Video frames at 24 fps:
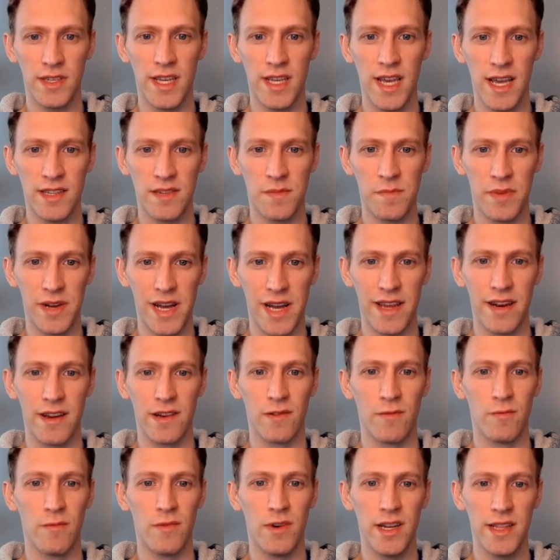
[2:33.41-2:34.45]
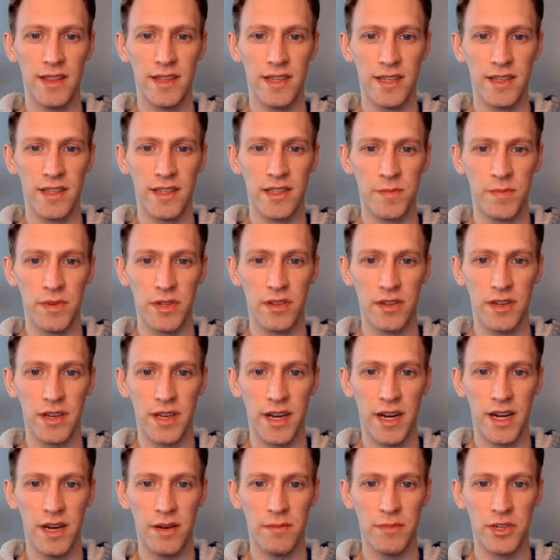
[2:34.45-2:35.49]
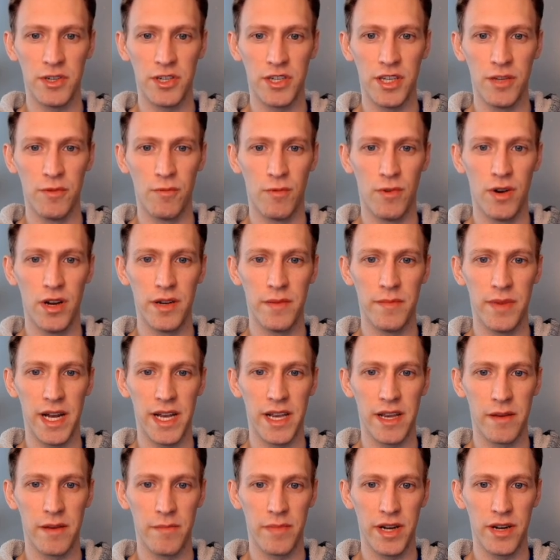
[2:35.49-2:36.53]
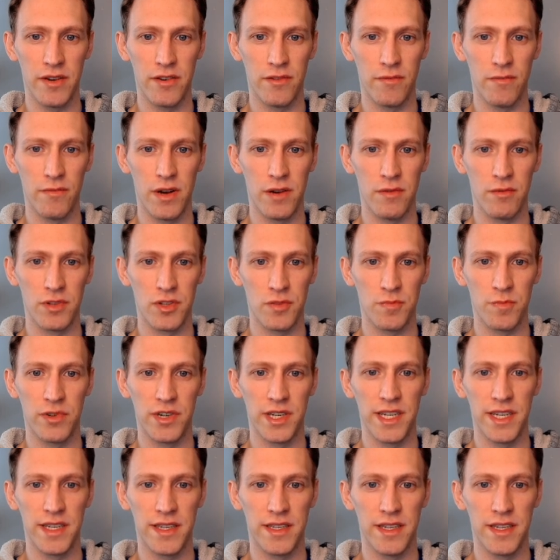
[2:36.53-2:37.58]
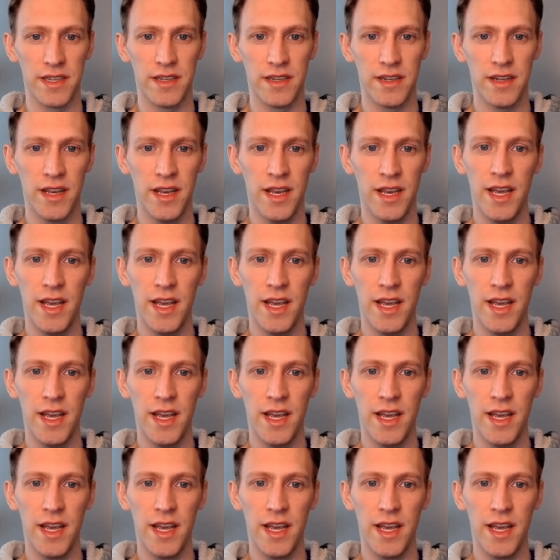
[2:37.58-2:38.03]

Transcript: Yes, Biden won these, but look at how much he won by compared to what was predicted.